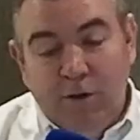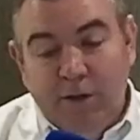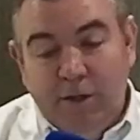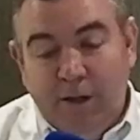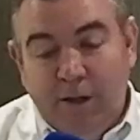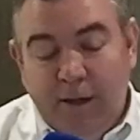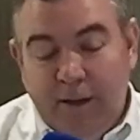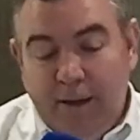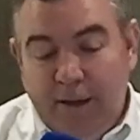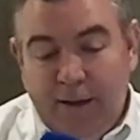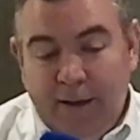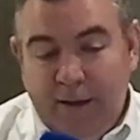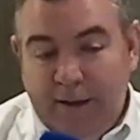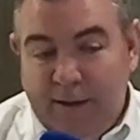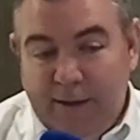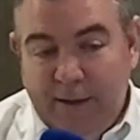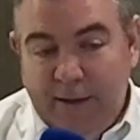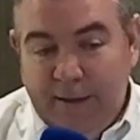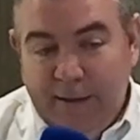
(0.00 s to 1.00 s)
it's
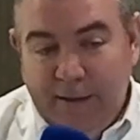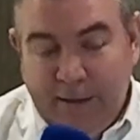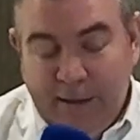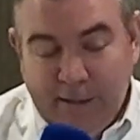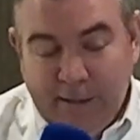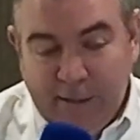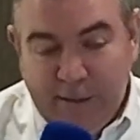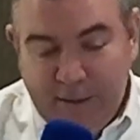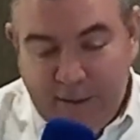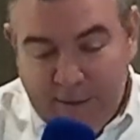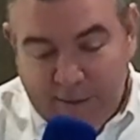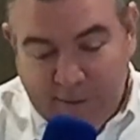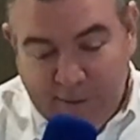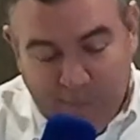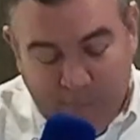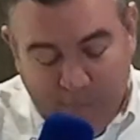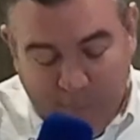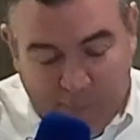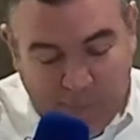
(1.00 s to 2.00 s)
like as I
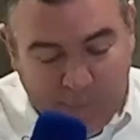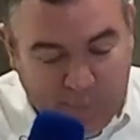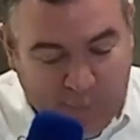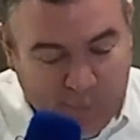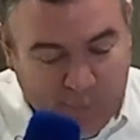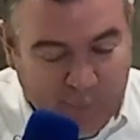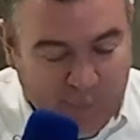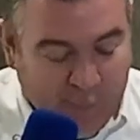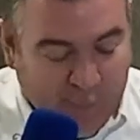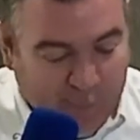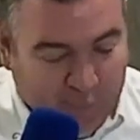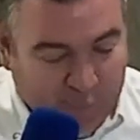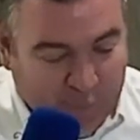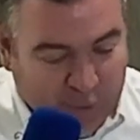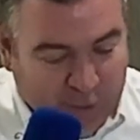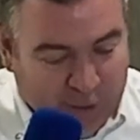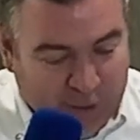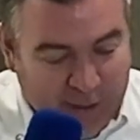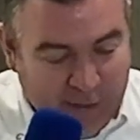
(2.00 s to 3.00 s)

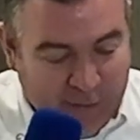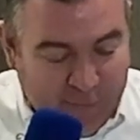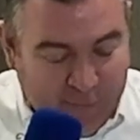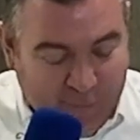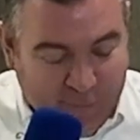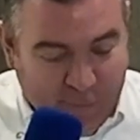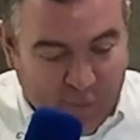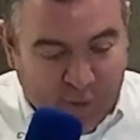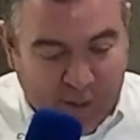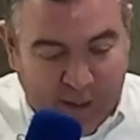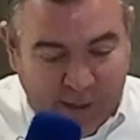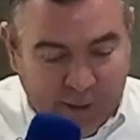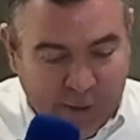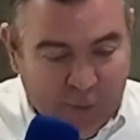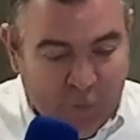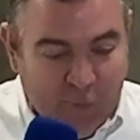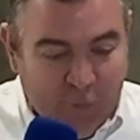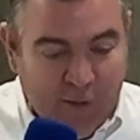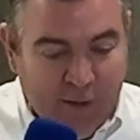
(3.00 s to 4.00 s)
just said a few seconds
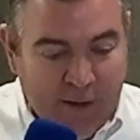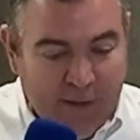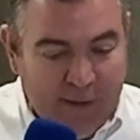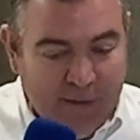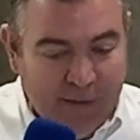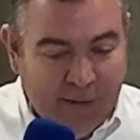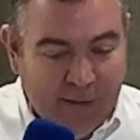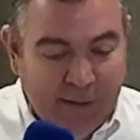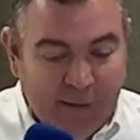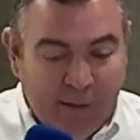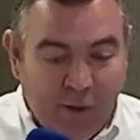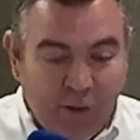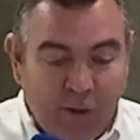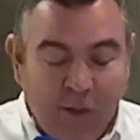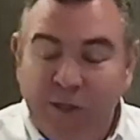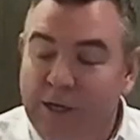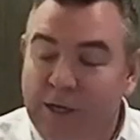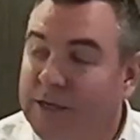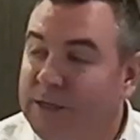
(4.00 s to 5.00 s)
ago, the
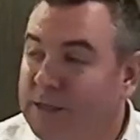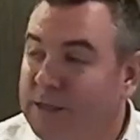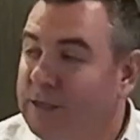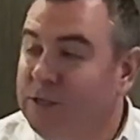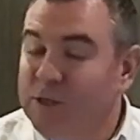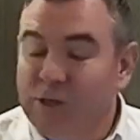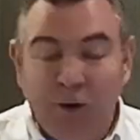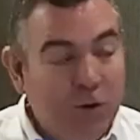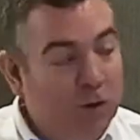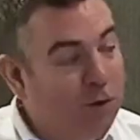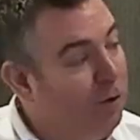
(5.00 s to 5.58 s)
technology exists now